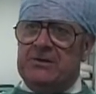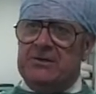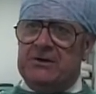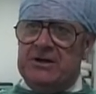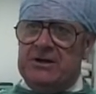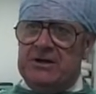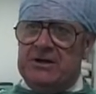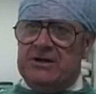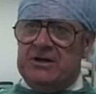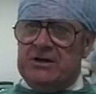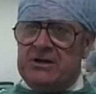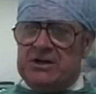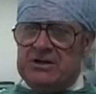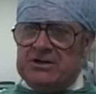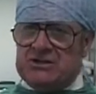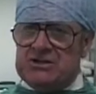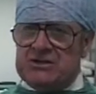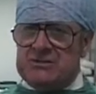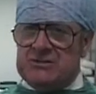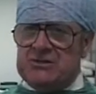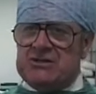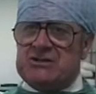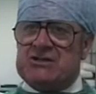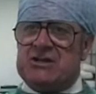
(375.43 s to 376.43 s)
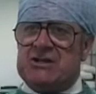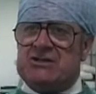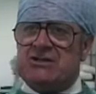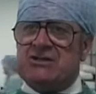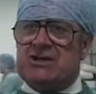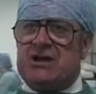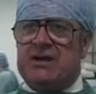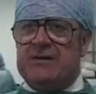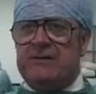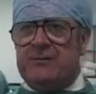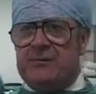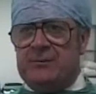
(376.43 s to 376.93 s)
the instrument sets
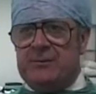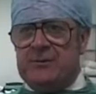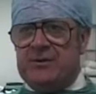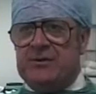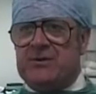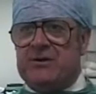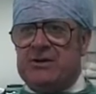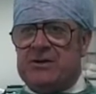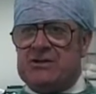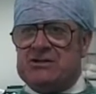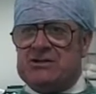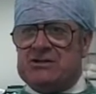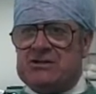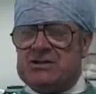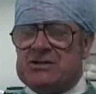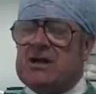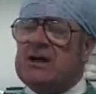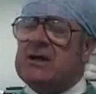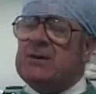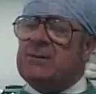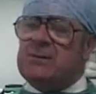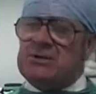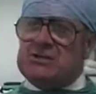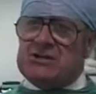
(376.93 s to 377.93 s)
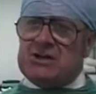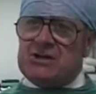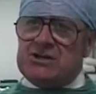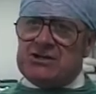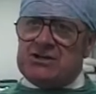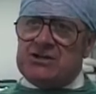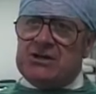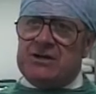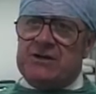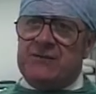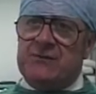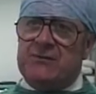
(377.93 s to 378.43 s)
came from the theatres,
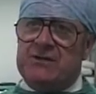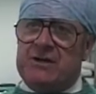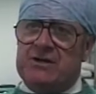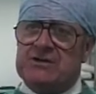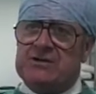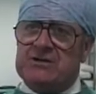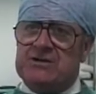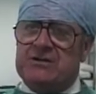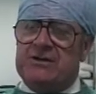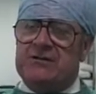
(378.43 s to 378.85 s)
potentially infected.